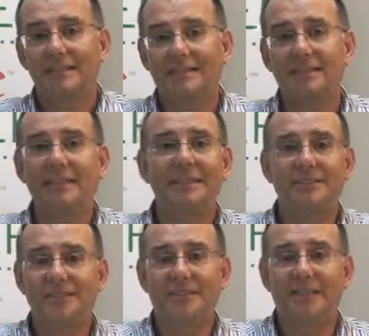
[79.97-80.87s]

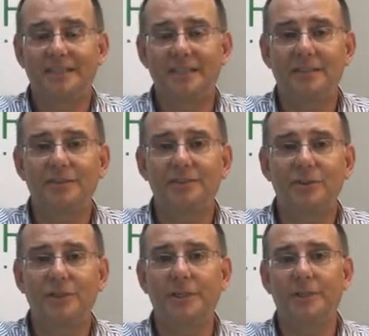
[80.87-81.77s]
CDs that you need to listen
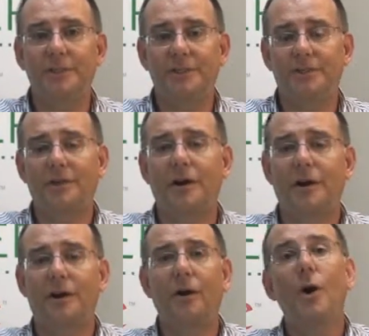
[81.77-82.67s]
to in your
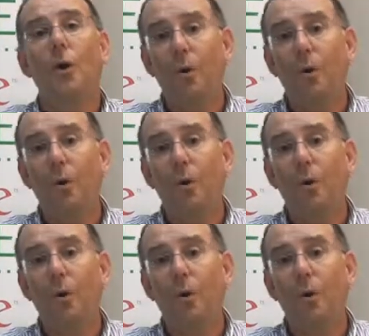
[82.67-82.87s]
car,